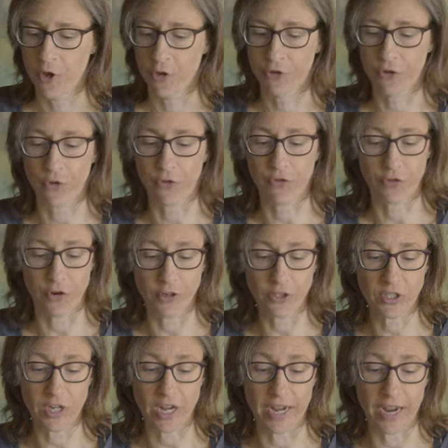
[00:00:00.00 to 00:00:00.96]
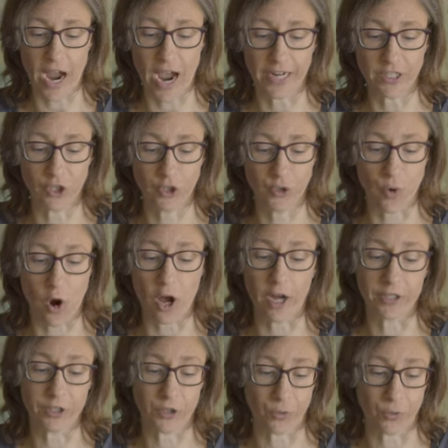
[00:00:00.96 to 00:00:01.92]
So first I
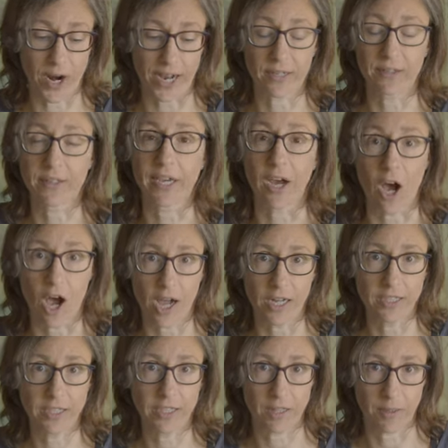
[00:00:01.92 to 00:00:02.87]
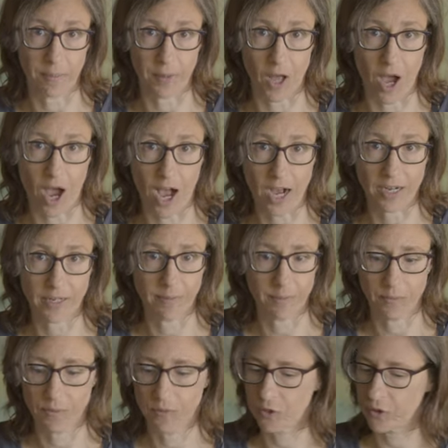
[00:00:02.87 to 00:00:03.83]
draw directly onto the block,
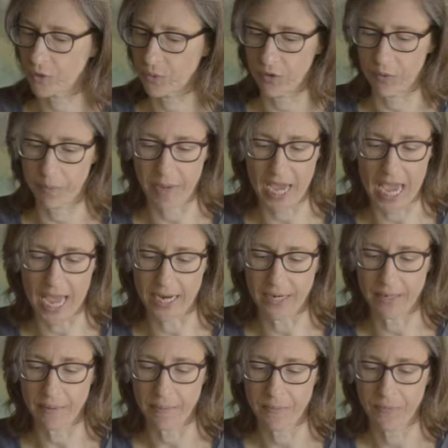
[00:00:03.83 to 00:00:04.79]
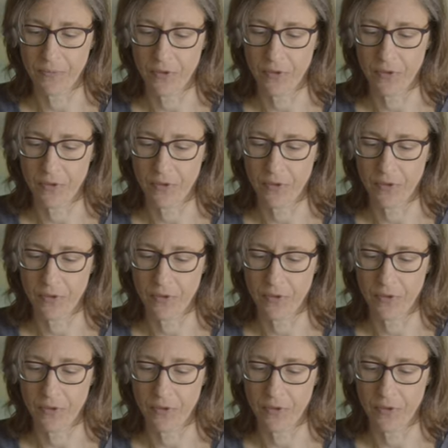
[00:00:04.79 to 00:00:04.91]
just with pen.